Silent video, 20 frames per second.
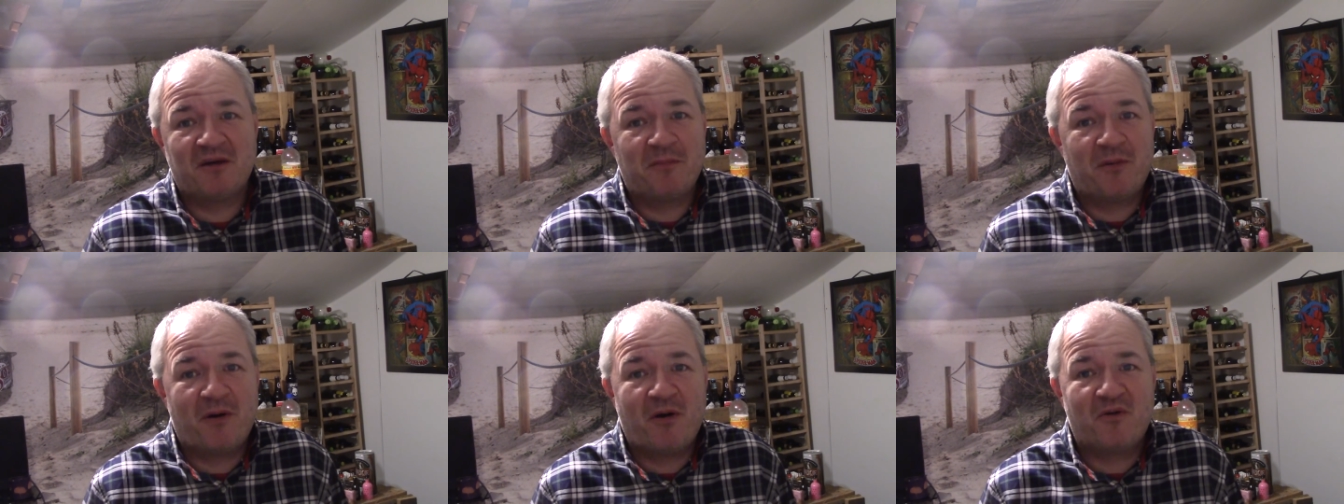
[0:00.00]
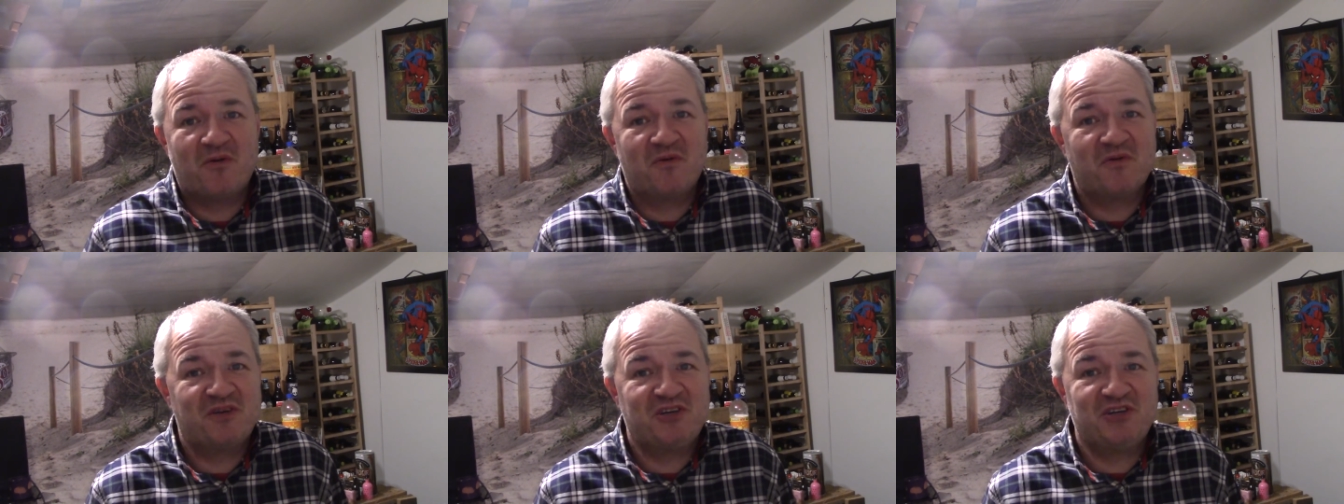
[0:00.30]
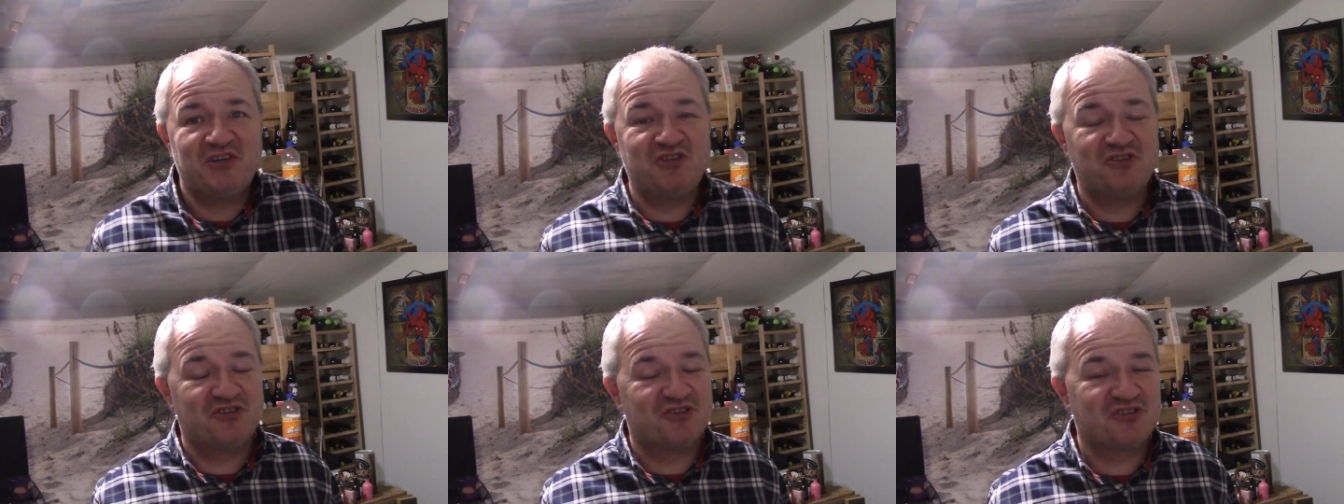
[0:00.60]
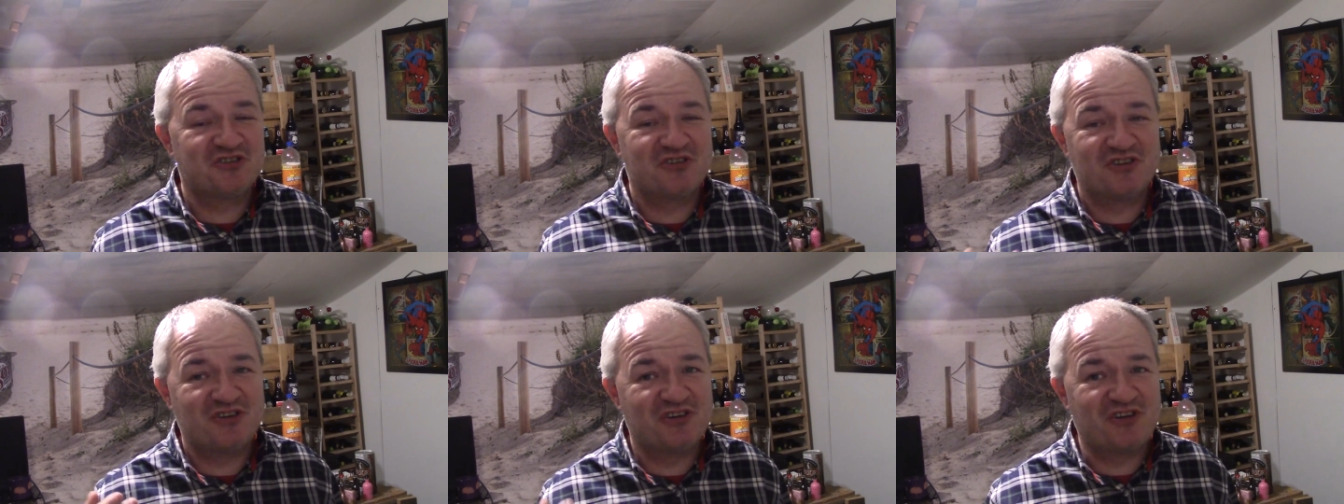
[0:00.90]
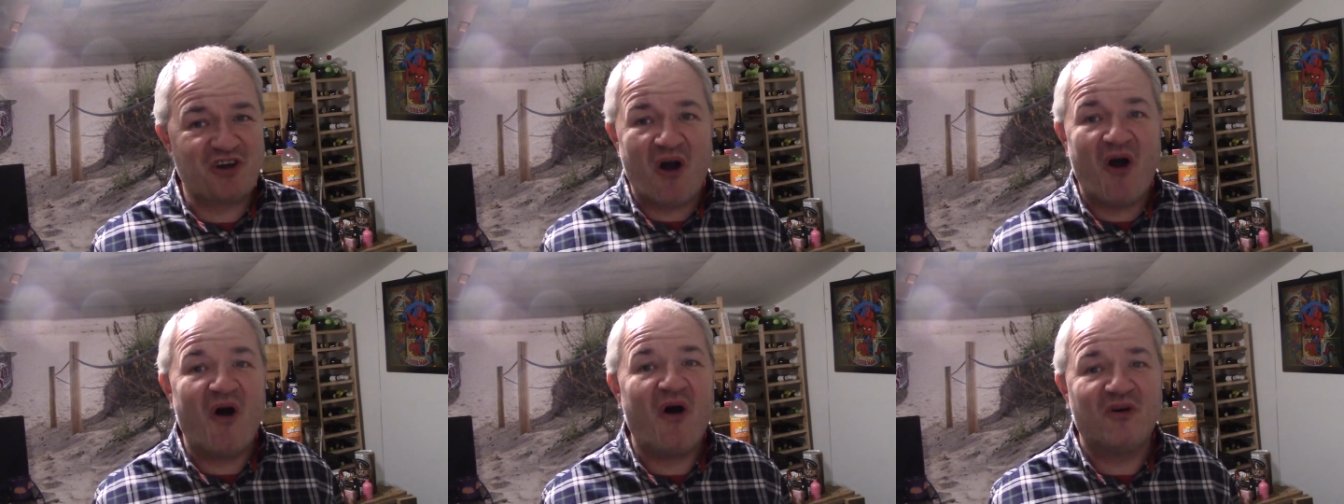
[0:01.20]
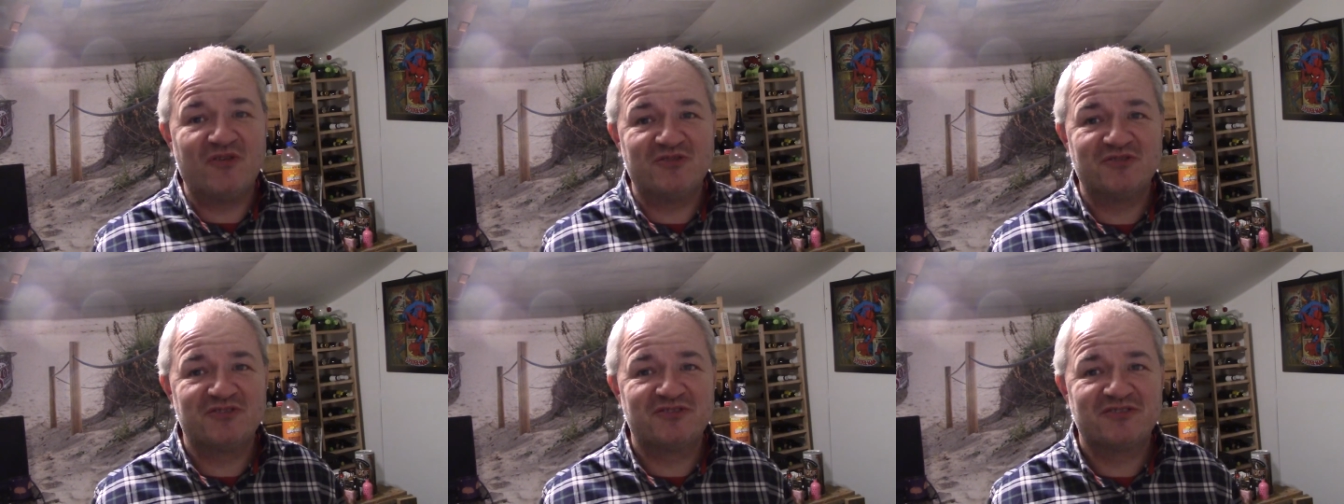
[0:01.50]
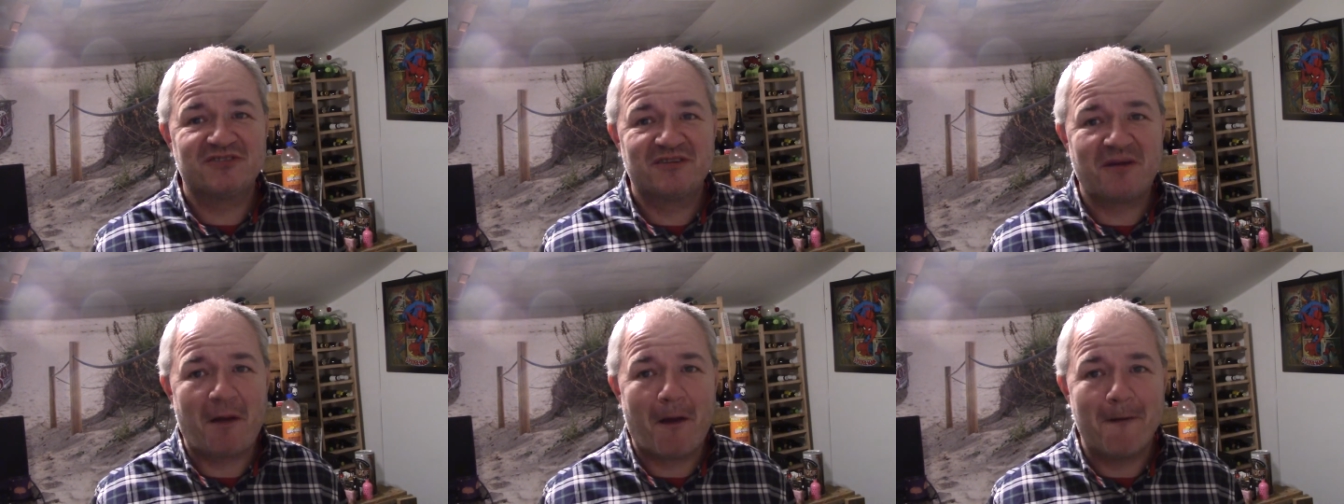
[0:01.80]
bottle you just can't
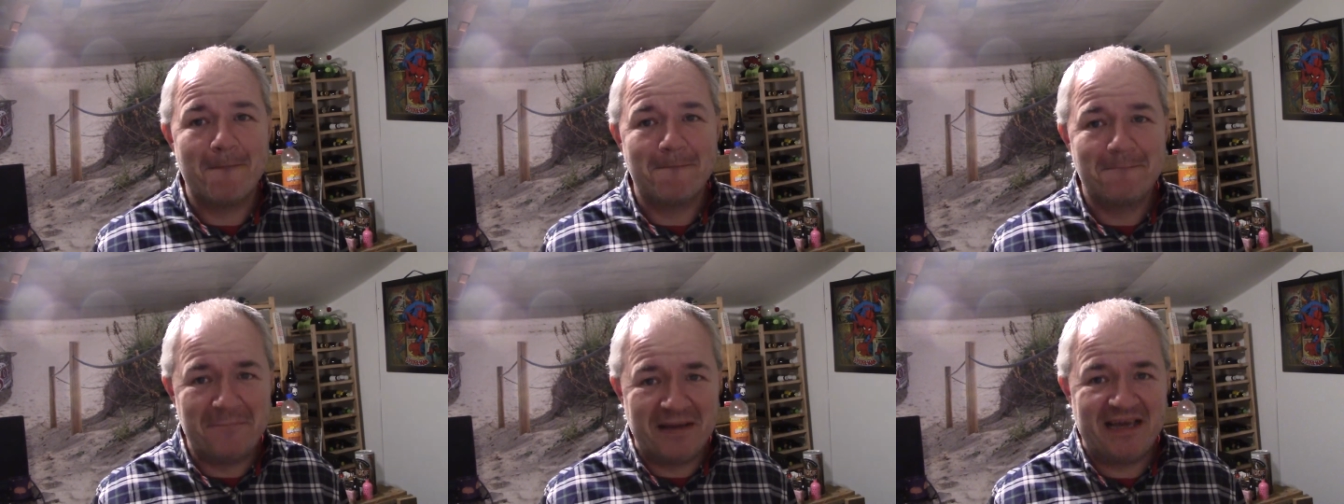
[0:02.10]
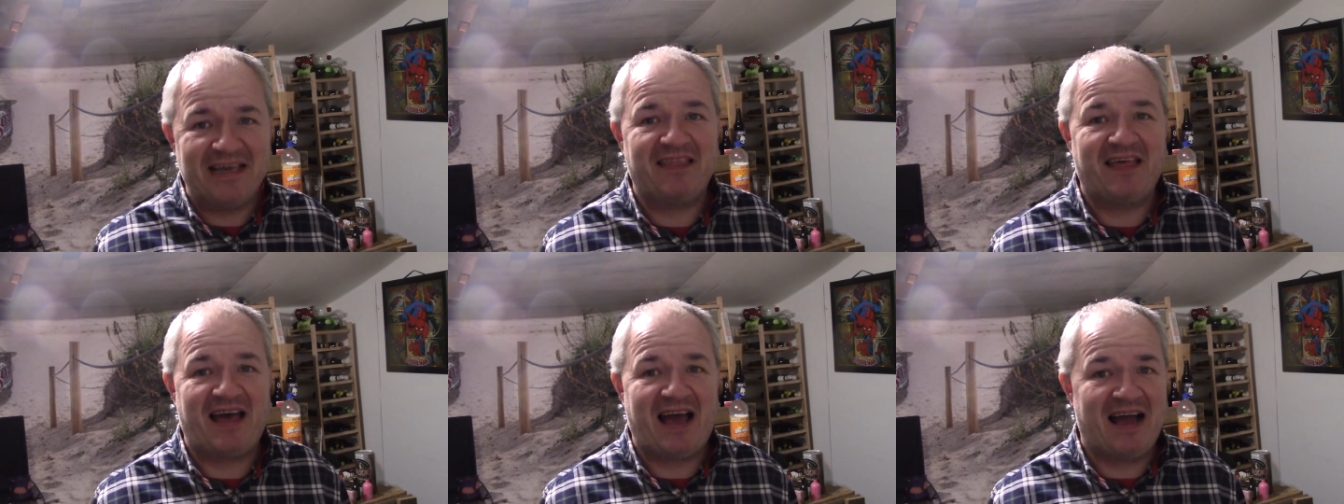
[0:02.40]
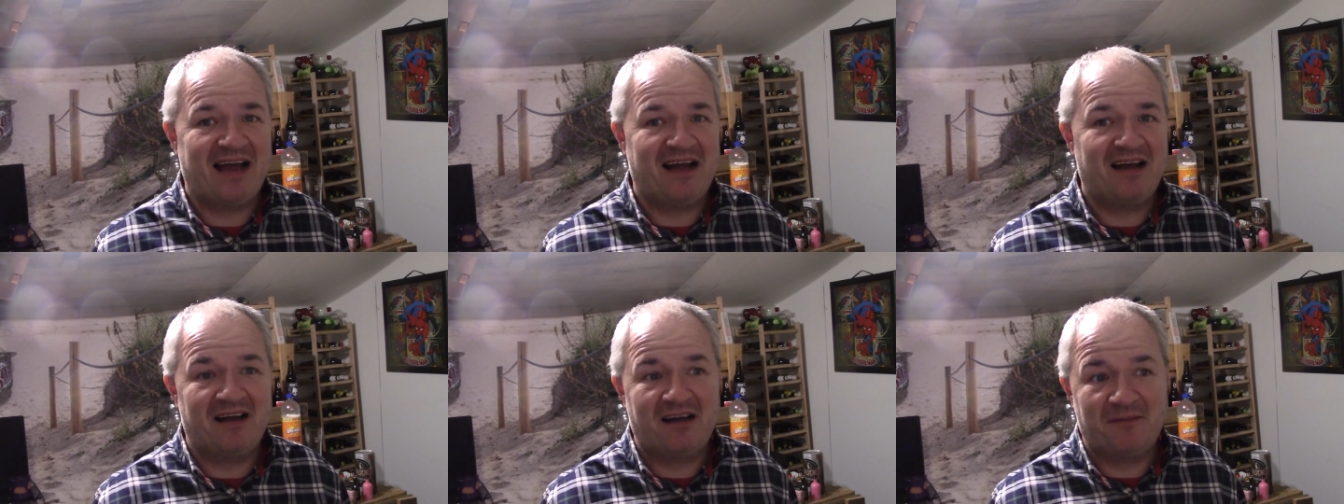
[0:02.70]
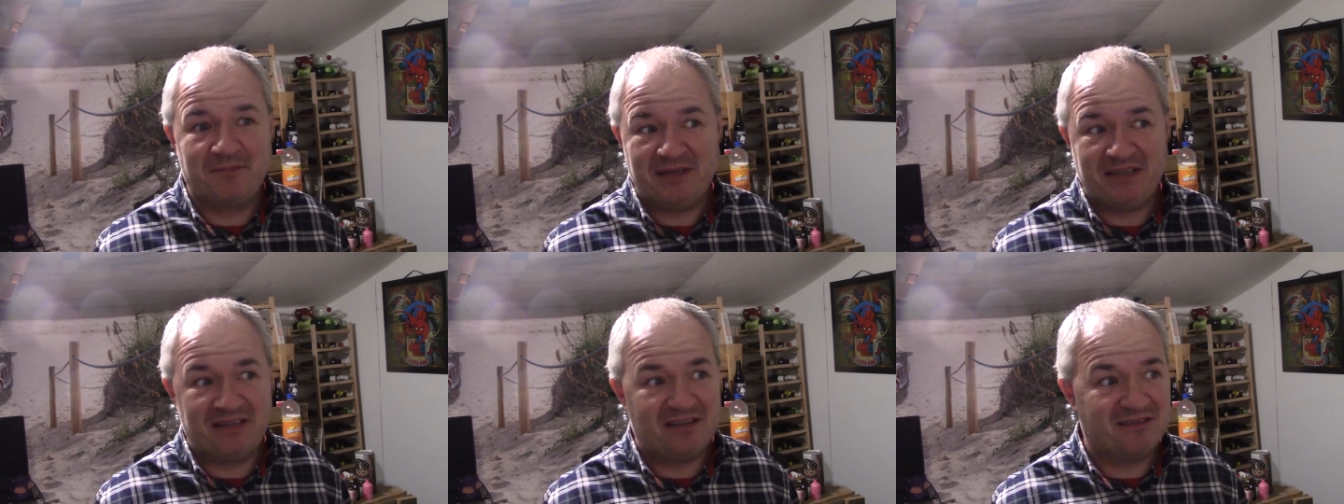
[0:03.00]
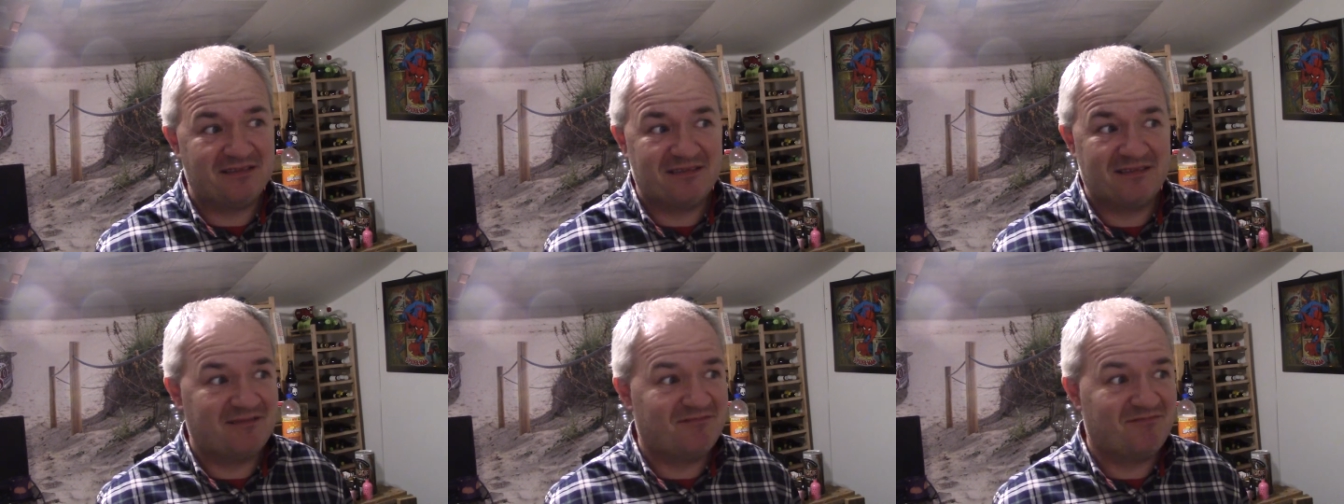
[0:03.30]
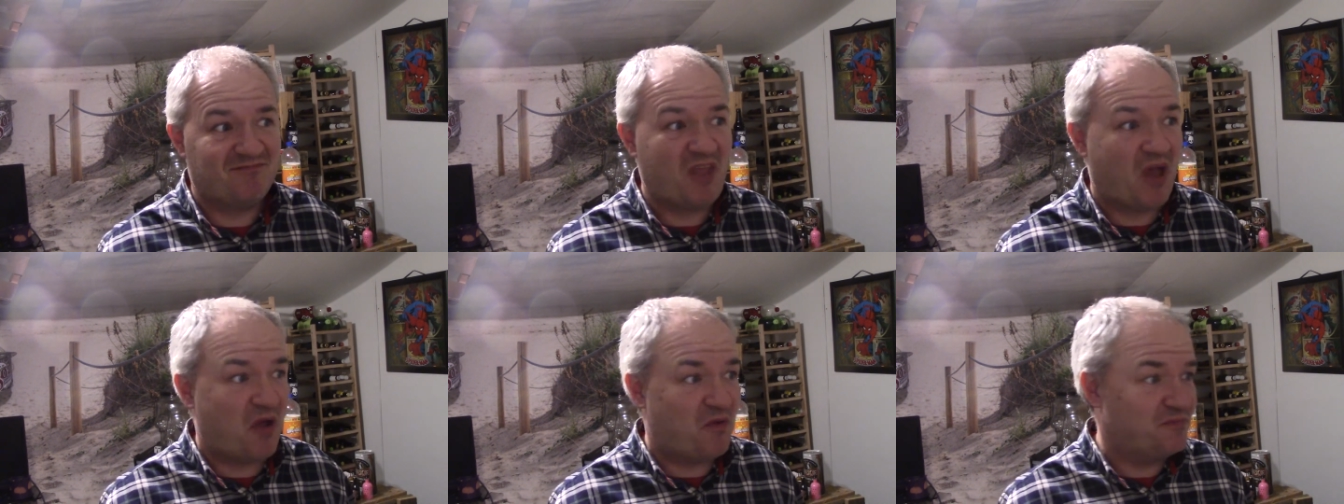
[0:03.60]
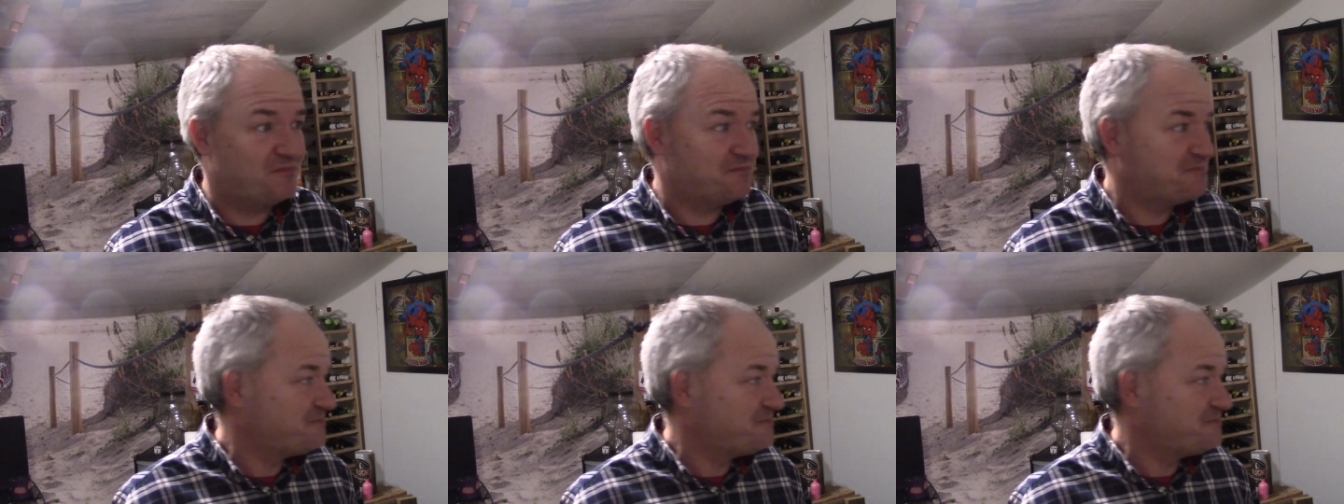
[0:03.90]
beat that I mean no